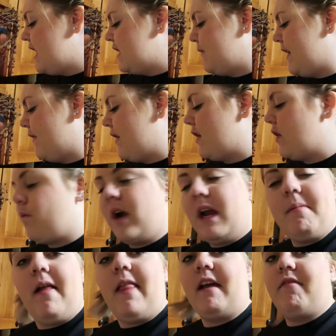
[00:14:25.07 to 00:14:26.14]
And so we never had to worry
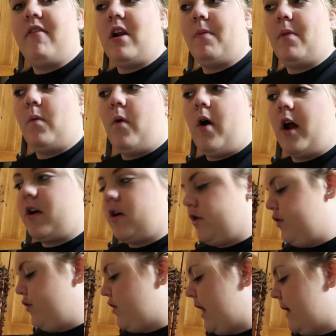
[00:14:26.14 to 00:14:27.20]
about like filling up the water
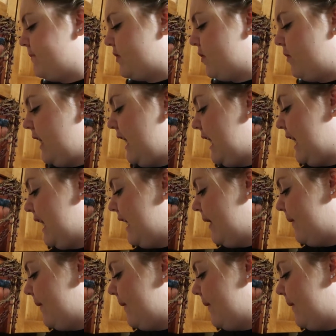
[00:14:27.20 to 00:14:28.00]
two times a week.